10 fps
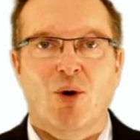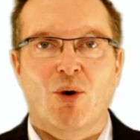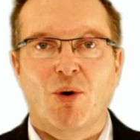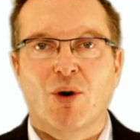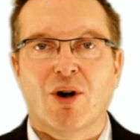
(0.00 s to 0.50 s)

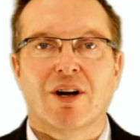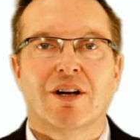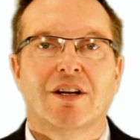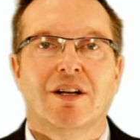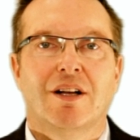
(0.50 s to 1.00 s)

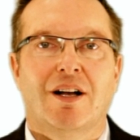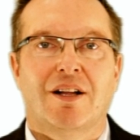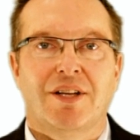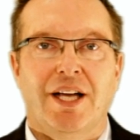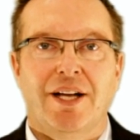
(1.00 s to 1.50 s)
or
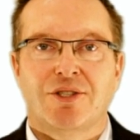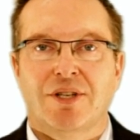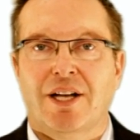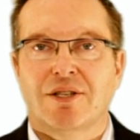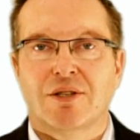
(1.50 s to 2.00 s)
the agent
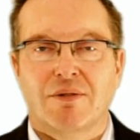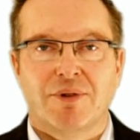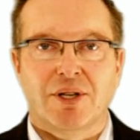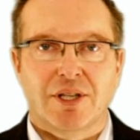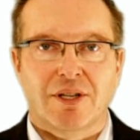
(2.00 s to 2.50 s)
has
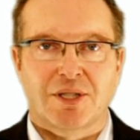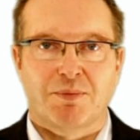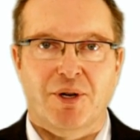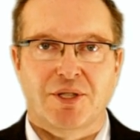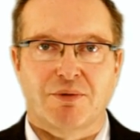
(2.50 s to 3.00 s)
very little
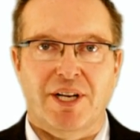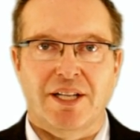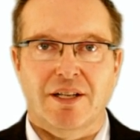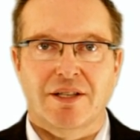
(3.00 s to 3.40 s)
experience writing